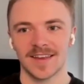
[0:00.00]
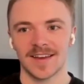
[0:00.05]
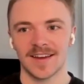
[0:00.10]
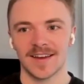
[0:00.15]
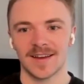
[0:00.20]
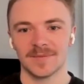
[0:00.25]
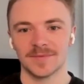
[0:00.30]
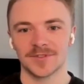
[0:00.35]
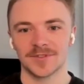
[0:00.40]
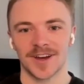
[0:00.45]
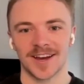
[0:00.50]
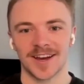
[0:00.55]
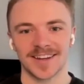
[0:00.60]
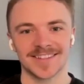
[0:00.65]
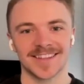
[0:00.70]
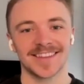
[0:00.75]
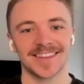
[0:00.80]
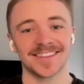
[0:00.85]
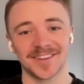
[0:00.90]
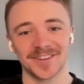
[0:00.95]
So
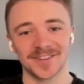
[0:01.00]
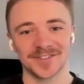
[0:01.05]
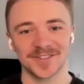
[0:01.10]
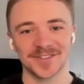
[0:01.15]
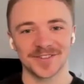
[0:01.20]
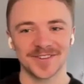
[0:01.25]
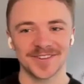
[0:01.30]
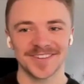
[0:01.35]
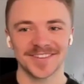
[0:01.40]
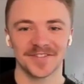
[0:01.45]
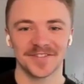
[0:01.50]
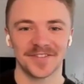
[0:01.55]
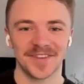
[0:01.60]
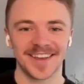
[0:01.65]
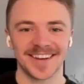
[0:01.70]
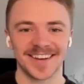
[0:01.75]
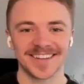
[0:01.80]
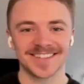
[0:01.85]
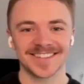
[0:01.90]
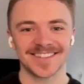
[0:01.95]
accent is also
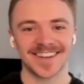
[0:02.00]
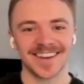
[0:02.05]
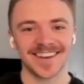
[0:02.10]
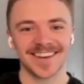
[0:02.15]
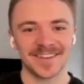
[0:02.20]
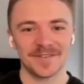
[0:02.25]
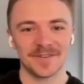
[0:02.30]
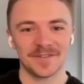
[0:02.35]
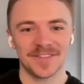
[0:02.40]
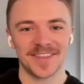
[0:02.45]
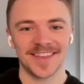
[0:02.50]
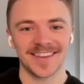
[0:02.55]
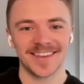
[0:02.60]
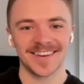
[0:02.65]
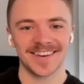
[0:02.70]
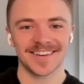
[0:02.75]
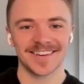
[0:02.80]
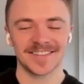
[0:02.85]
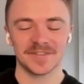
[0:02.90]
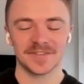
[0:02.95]
fading slightly with
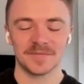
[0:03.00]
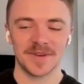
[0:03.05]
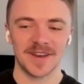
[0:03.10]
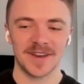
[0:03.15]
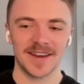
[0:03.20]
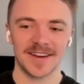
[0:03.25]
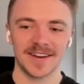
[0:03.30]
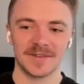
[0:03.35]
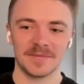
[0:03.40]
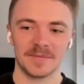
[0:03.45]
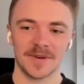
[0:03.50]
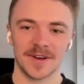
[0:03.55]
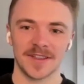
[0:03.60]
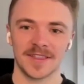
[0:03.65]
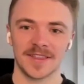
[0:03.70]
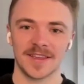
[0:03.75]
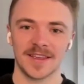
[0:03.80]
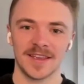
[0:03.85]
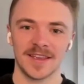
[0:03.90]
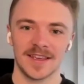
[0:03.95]
the 8 years I've been here,
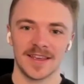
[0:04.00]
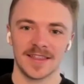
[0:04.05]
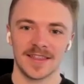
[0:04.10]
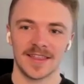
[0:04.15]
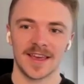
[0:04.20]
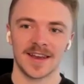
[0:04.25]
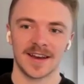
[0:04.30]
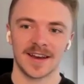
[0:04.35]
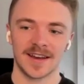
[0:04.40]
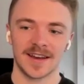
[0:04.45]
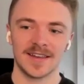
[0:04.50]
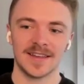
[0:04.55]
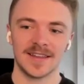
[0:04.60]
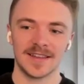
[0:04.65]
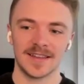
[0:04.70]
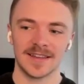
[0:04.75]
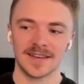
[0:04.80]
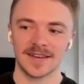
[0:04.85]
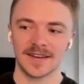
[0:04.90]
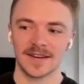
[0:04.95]
but that
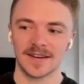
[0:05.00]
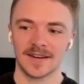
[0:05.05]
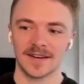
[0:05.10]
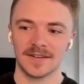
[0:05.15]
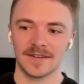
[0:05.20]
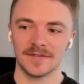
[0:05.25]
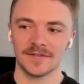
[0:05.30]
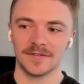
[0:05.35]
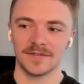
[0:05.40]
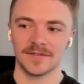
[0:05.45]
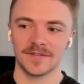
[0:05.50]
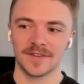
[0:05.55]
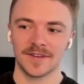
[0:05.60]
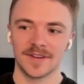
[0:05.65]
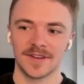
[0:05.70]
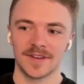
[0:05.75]
idea of